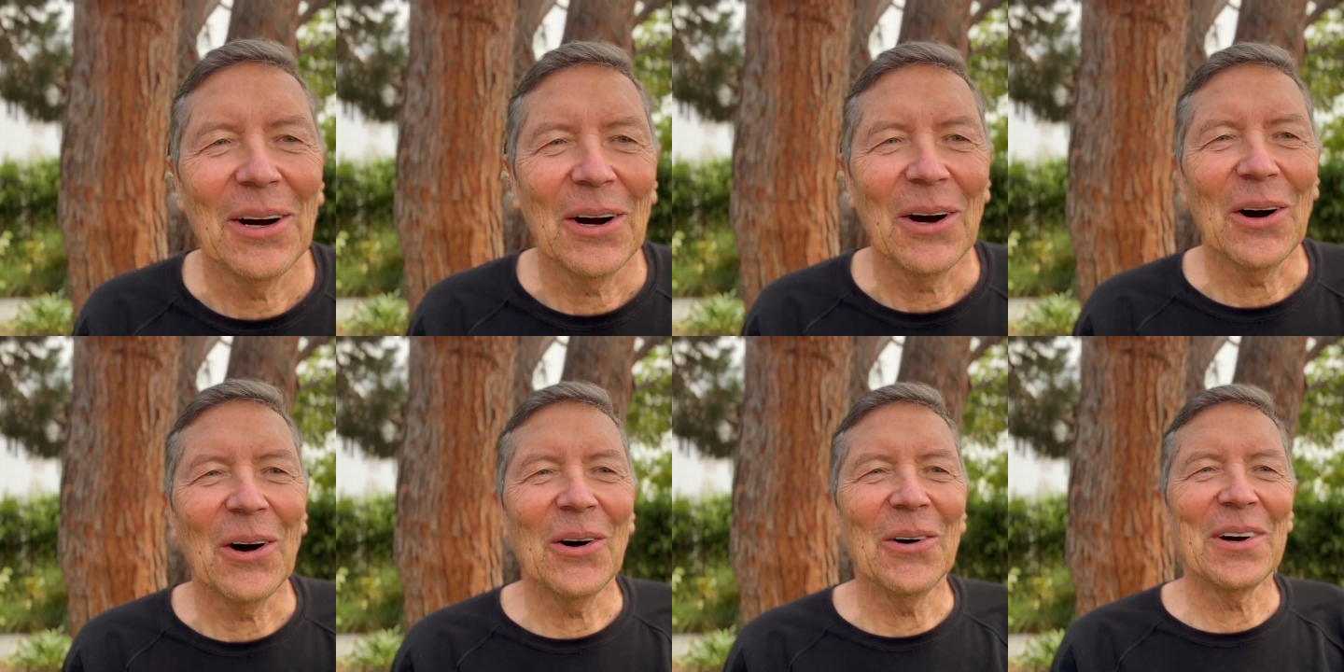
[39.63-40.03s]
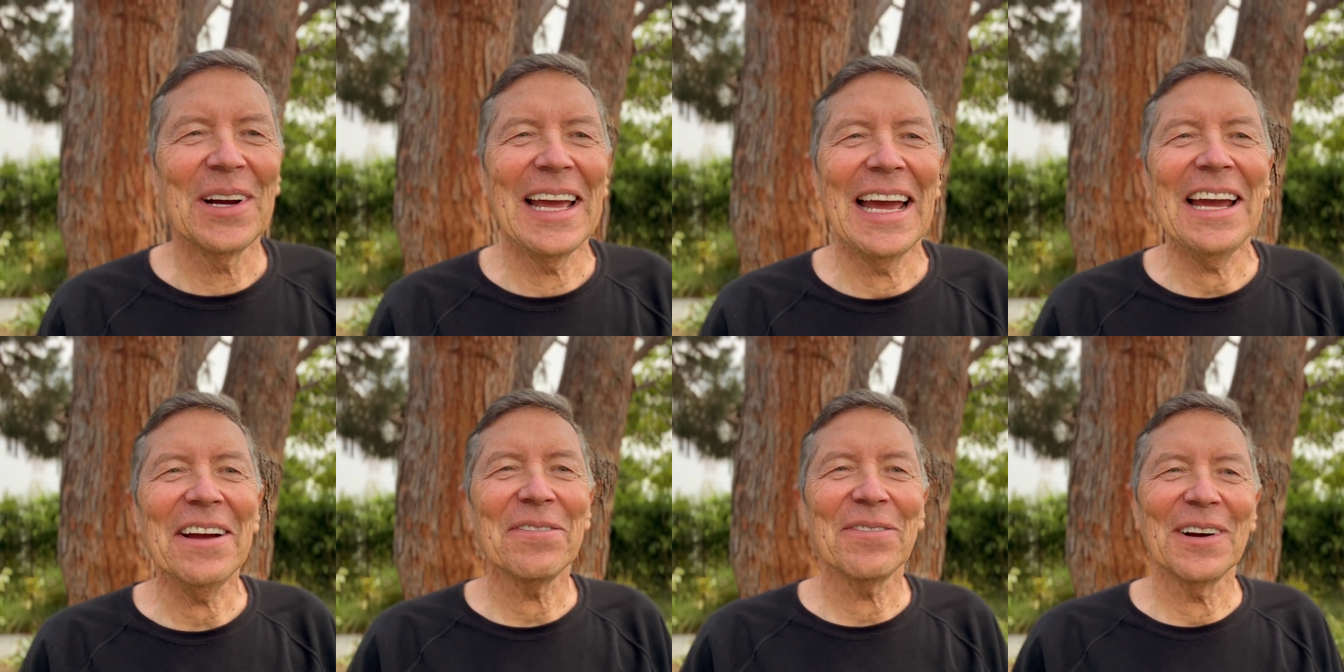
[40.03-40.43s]

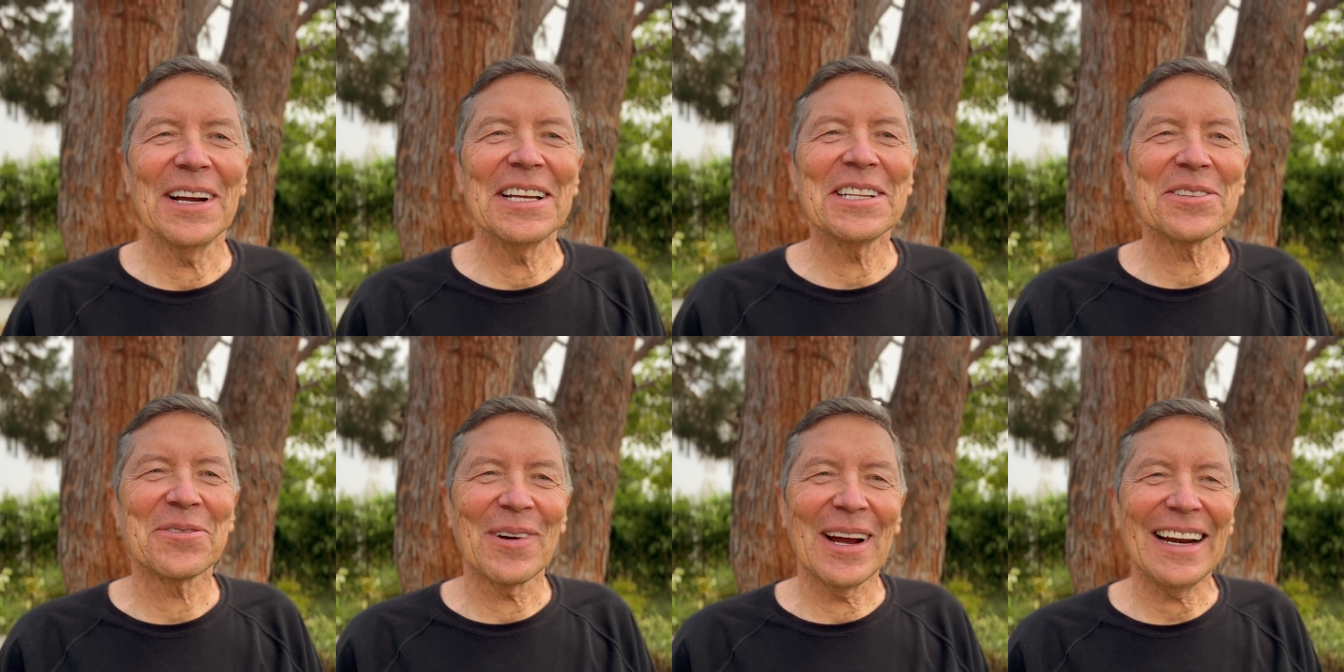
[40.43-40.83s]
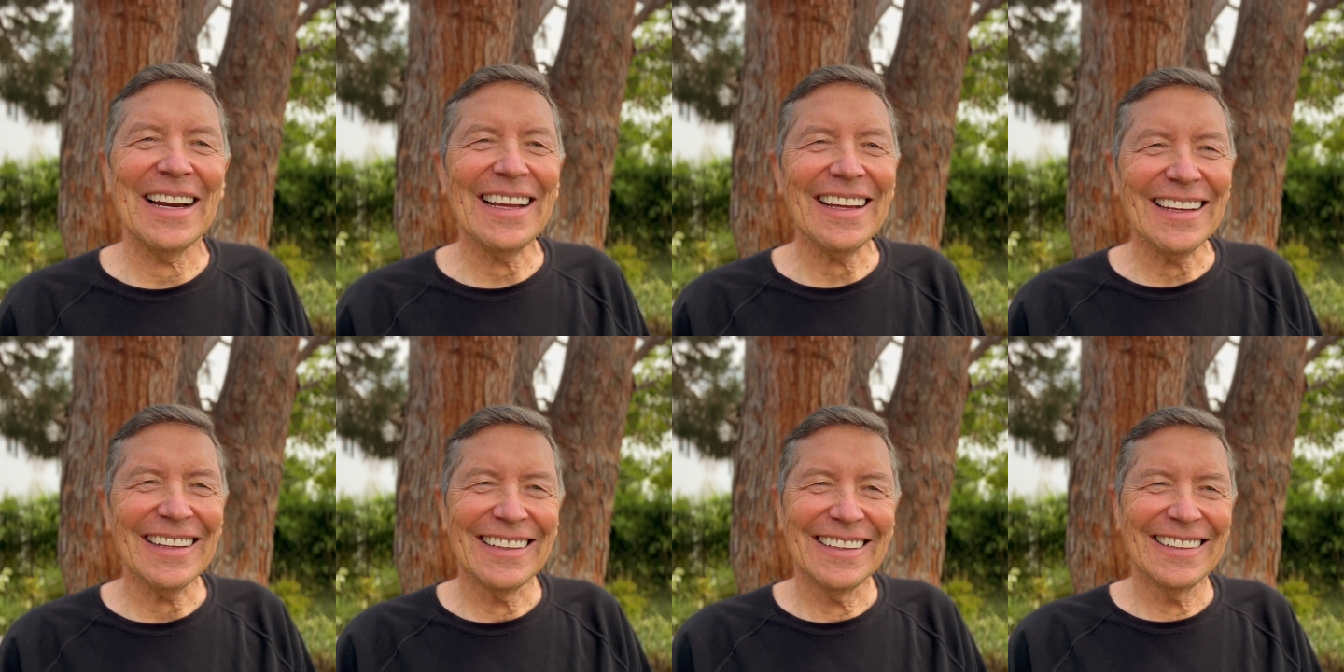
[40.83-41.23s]
Okay, friends,
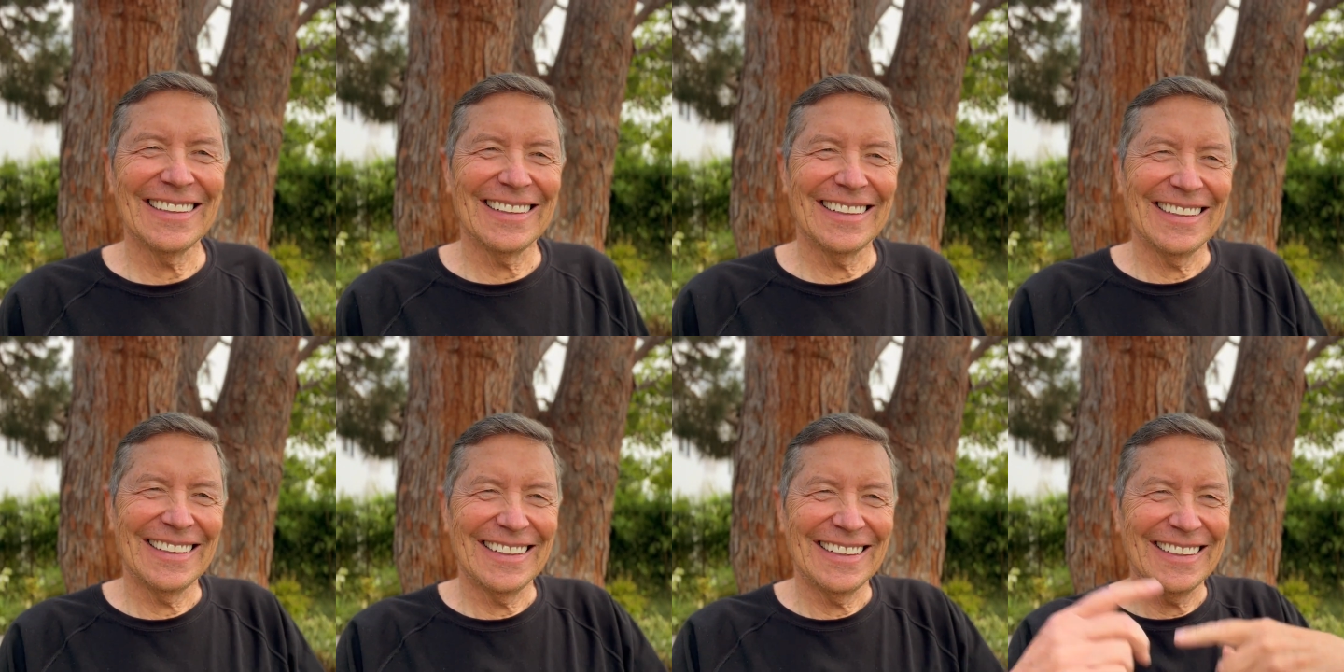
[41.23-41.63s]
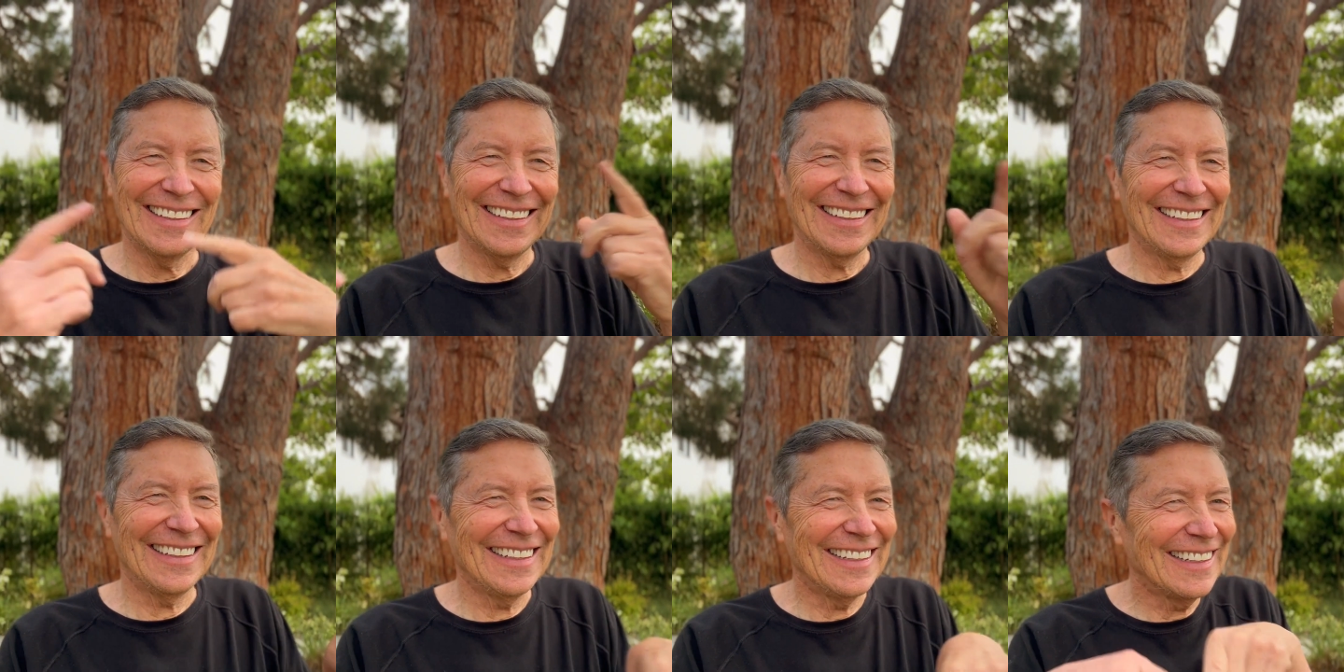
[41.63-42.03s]
ready?
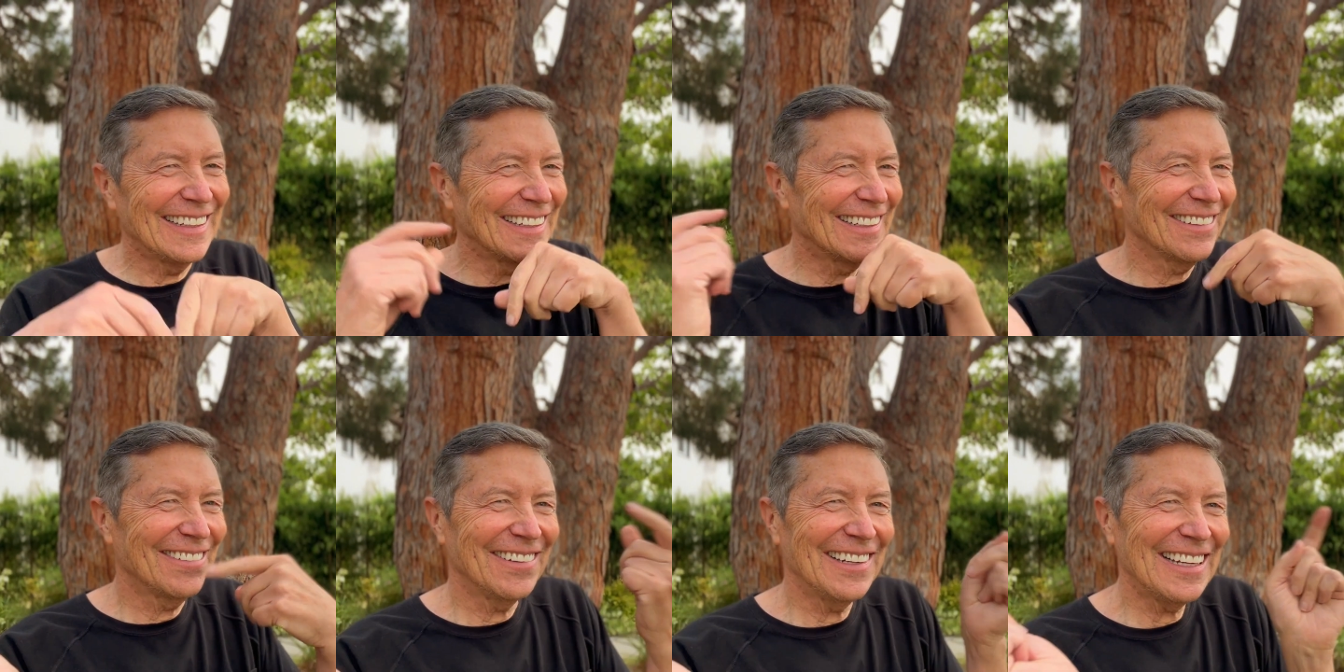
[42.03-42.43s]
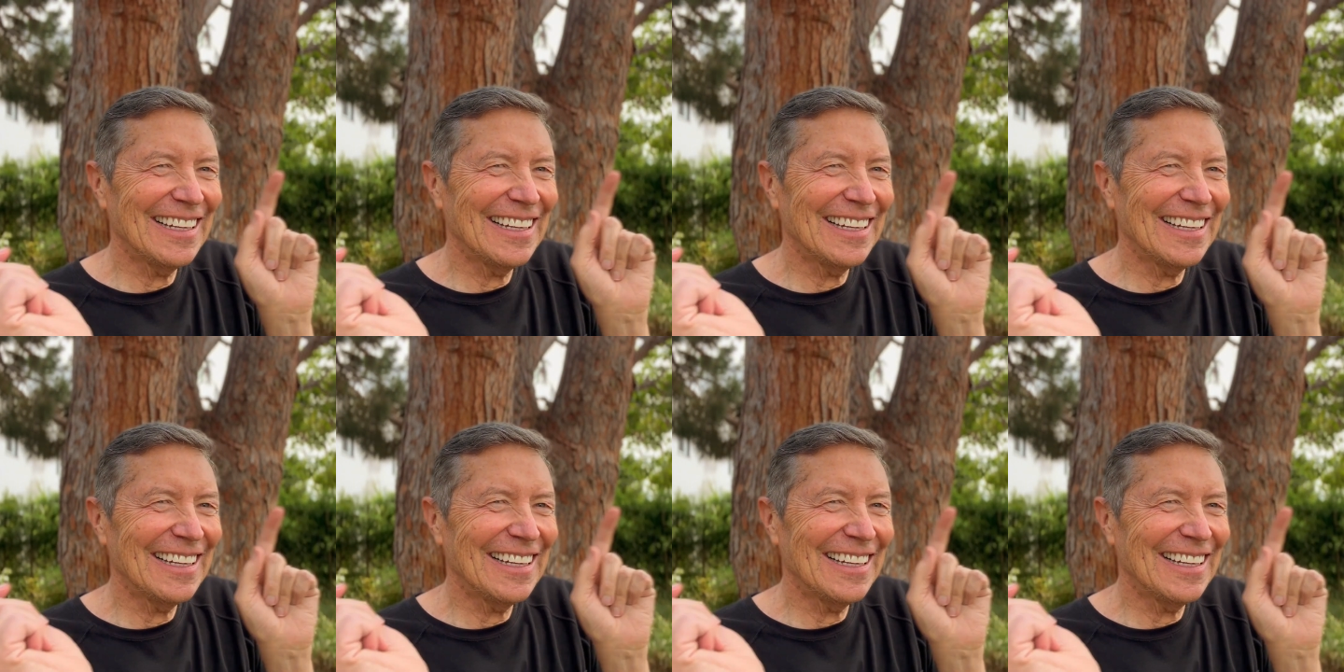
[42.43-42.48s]
Here we